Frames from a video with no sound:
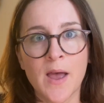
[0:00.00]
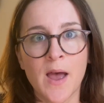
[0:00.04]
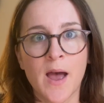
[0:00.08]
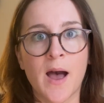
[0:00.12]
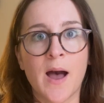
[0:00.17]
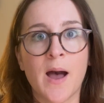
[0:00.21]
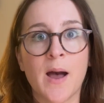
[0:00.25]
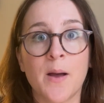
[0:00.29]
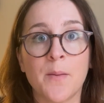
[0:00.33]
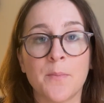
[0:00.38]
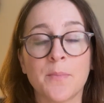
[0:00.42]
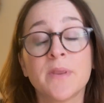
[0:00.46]

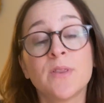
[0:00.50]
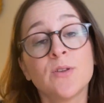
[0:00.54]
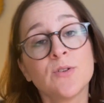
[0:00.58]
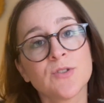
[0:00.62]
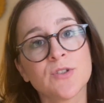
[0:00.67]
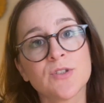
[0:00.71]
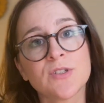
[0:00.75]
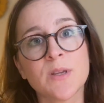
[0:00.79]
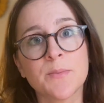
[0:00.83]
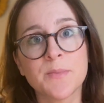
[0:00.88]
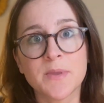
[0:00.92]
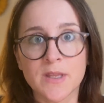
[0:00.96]
But those are
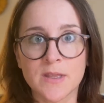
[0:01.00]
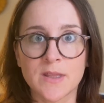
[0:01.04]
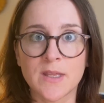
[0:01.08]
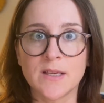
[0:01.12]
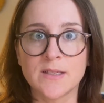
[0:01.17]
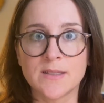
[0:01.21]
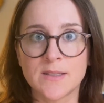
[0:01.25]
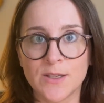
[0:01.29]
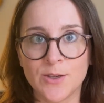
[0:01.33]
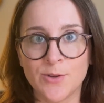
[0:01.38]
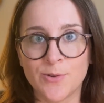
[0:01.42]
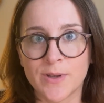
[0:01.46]
some of the
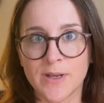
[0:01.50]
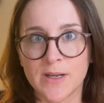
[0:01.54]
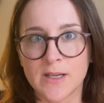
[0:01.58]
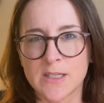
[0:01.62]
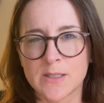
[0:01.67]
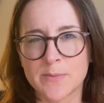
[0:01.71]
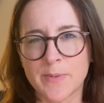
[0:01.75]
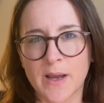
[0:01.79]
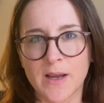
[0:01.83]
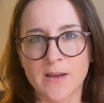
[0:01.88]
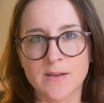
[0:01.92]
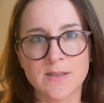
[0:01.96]
things that you can
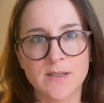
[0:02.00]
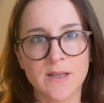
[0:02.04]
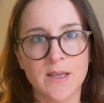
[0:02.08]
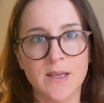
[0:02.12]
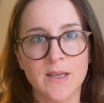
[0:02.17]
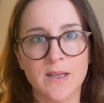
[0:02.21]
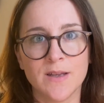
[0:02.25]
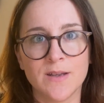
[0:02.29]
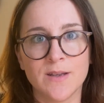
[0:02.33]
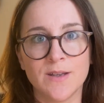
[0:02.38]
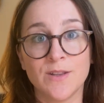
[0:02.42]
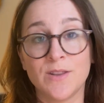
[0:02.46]
expect
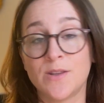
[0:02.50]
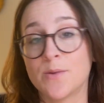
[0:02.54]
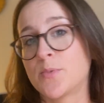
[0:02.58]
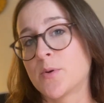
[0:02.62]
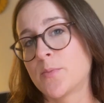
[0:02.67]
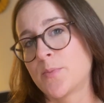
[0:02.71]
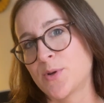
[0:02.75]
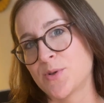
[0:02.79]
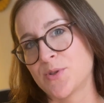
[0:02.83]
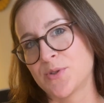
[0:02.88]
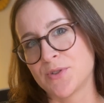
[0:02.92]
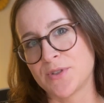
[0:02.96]
in the
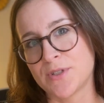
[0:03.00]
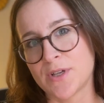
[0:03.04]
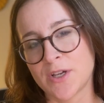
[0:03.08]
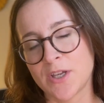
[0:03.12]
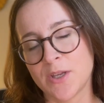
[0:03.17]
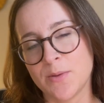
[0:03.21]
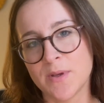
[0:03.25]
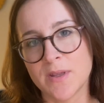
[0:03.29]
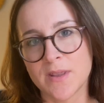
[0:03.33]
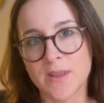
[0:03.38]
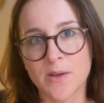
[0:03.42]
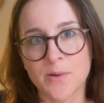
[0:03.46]
proposal
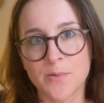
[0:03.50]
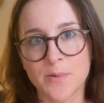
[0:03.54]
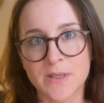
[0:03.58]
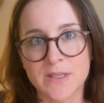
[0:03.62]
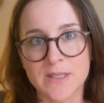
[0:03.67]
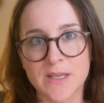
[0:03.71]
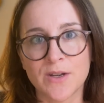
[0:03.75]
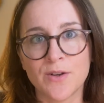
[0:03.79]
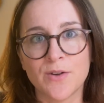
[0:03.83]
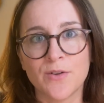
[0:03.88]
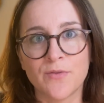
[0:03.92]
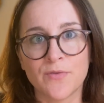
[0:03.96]
document that we
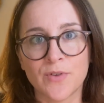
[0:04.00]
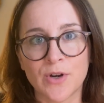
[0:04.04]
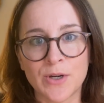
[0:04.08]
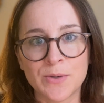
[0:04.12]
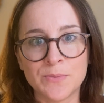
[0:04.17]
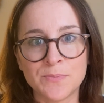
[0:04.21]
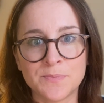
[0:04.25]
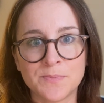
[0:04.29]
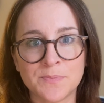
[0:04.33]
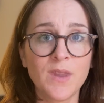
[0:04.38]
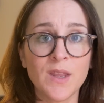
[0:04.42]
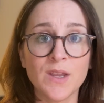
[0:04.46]
send
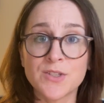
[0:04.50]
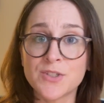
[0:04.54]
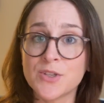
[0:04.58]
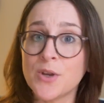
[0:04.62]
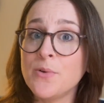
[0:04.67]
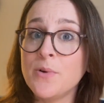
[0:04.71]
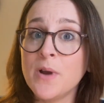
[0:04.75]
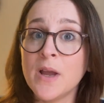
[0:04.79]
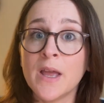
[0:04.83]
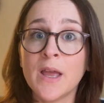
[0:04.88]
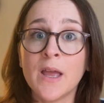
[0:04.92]
over. So